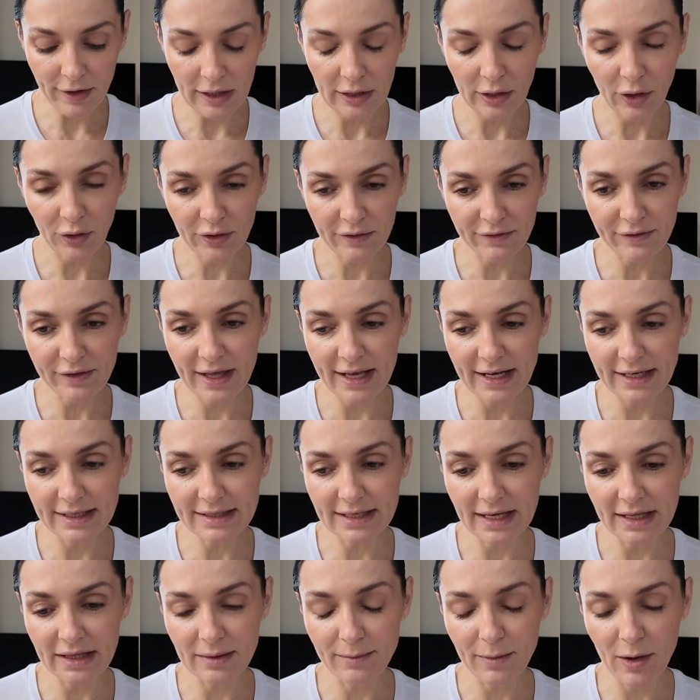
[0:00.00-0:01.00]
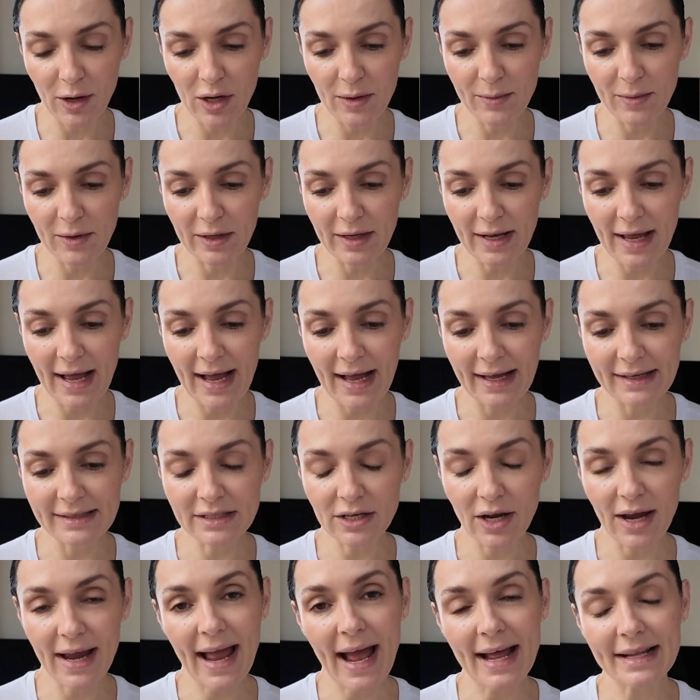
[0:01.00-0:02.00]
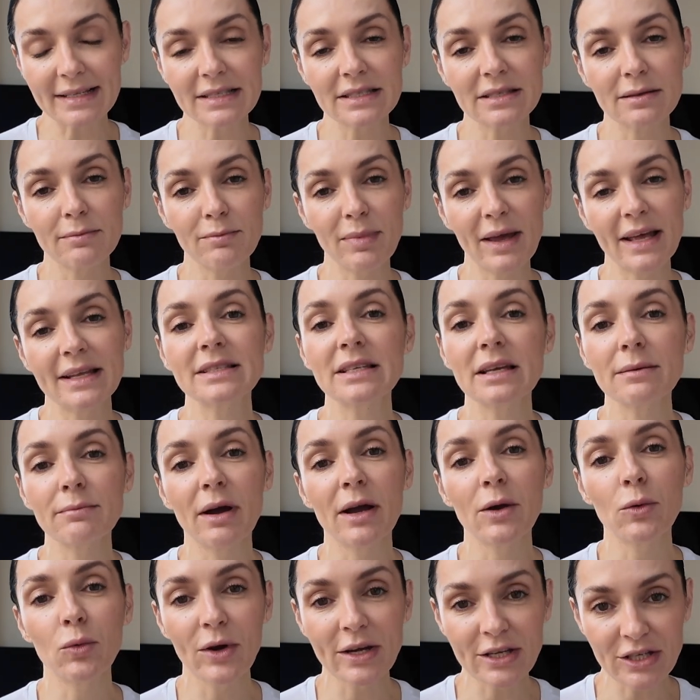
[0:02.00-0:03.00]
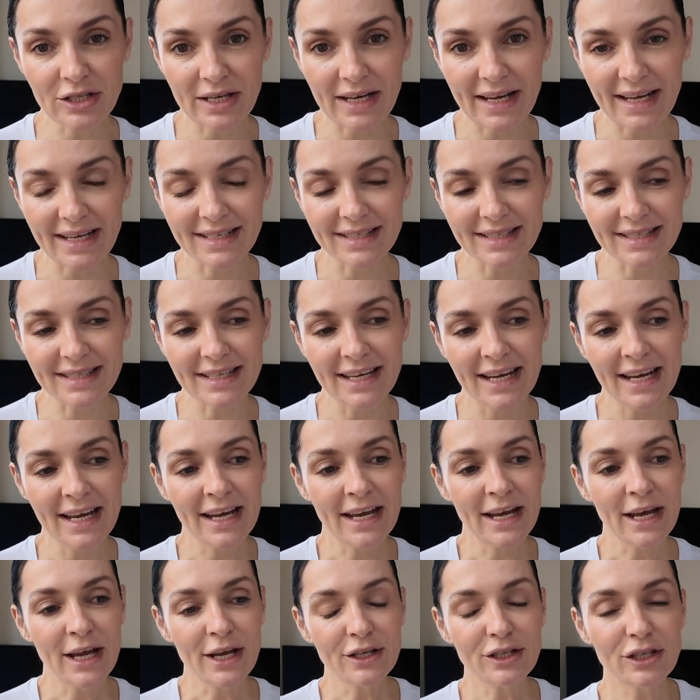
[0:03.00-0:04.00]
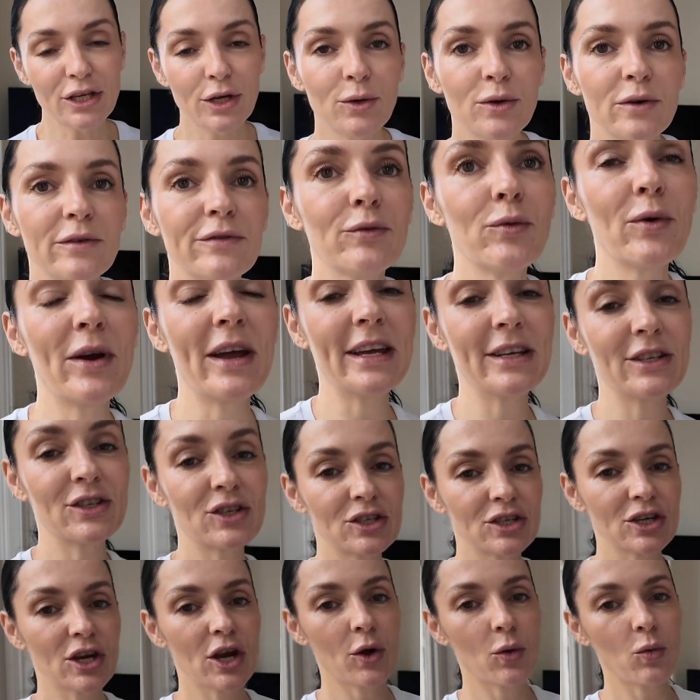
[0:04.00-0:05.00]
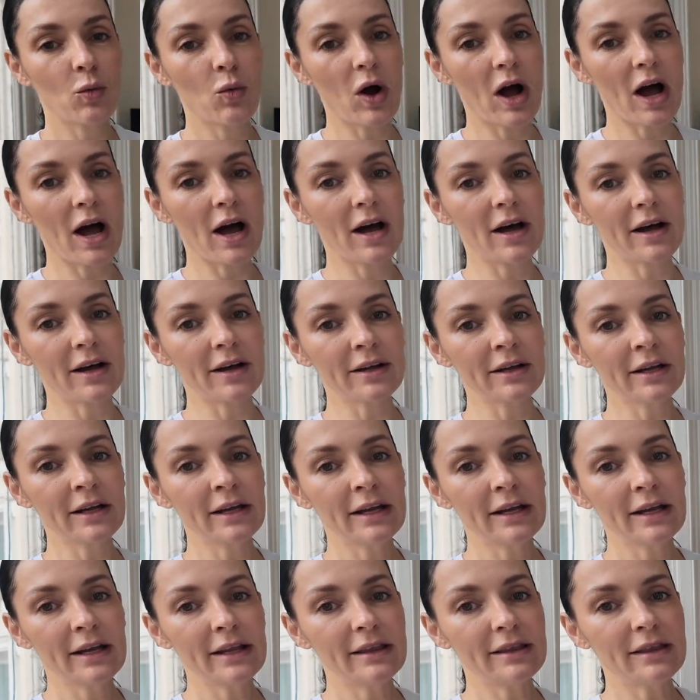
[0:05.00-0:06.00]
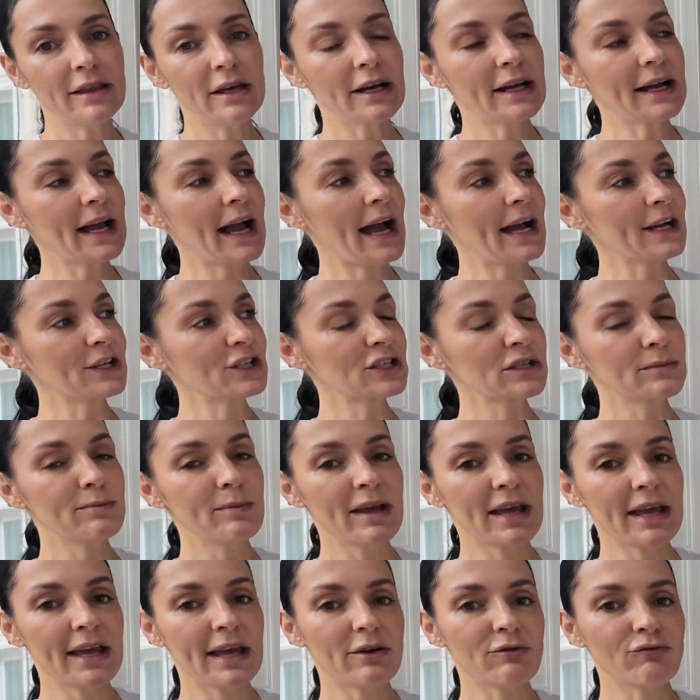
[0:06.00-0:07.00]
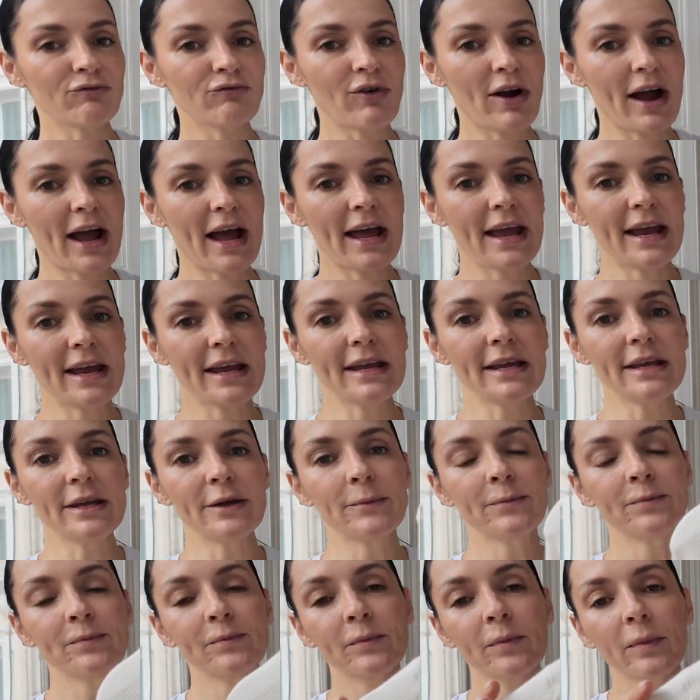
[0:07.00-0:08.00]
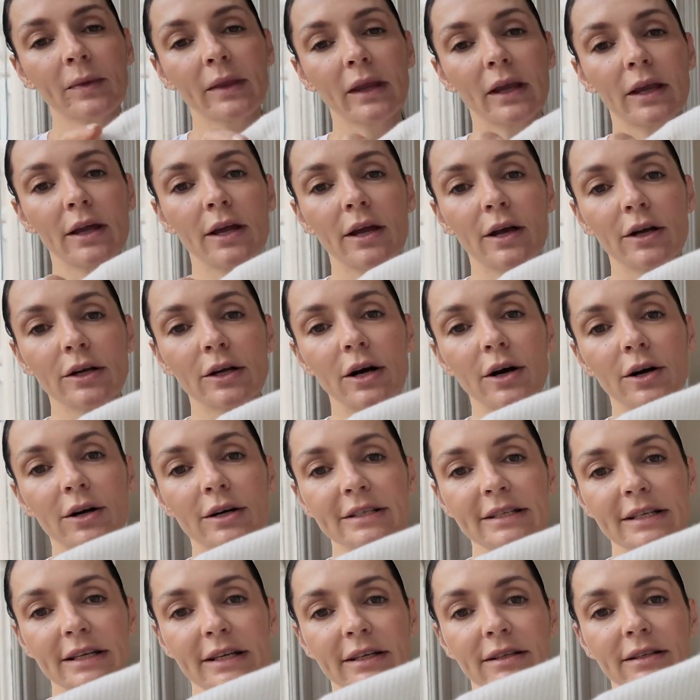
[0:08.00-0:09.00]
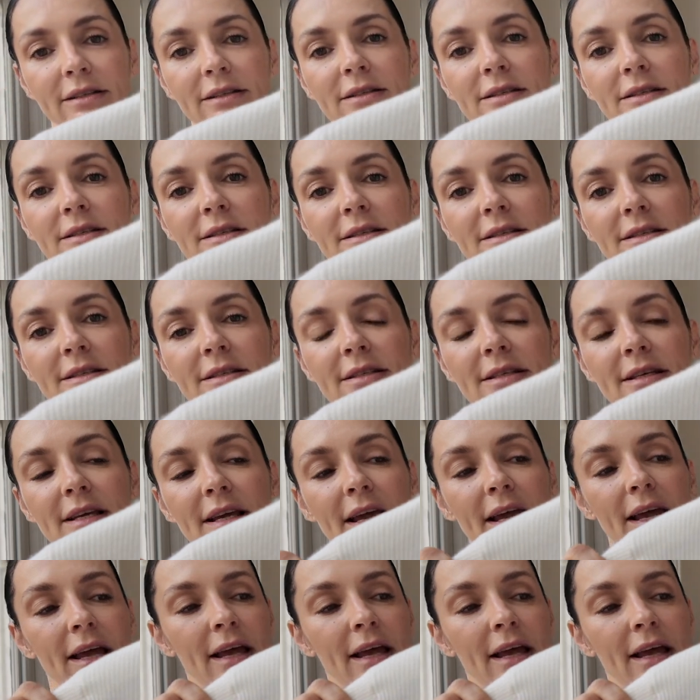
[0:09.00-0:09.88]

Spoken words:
a lot of things at the moment. And I had some bits in my wish list, two of which were the cashmere Raey cardigans.